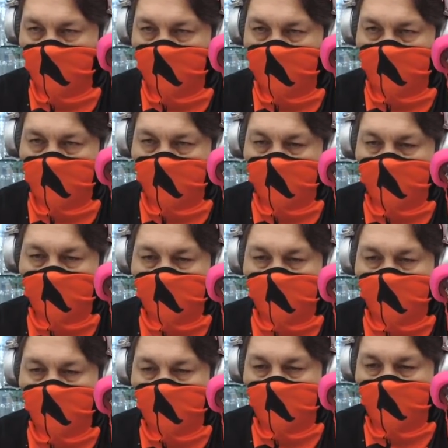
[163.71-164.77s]

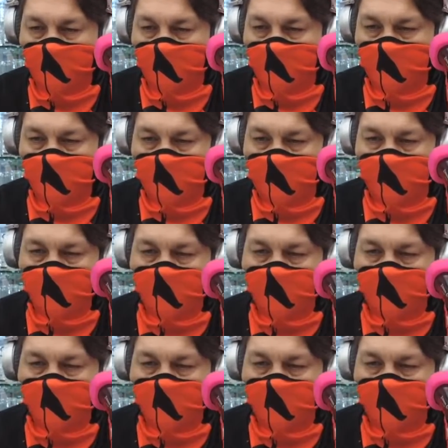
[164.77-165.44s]
(no one is talking)